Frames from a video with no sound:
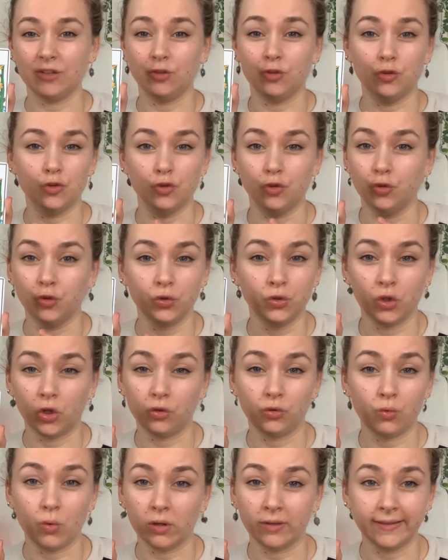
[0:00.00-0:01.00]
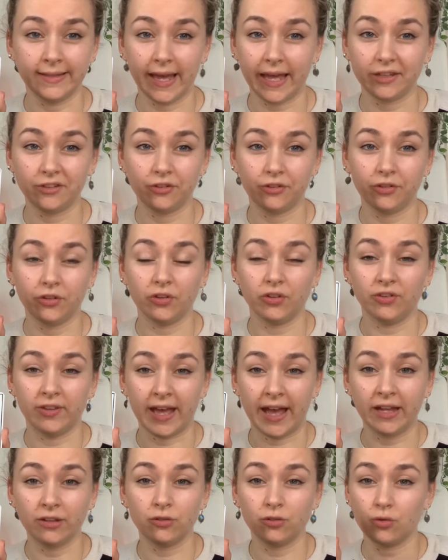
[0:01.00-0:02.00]
You do not want that
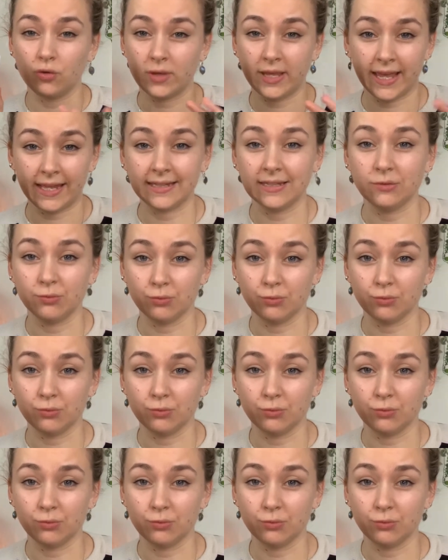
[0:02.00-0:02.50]
you can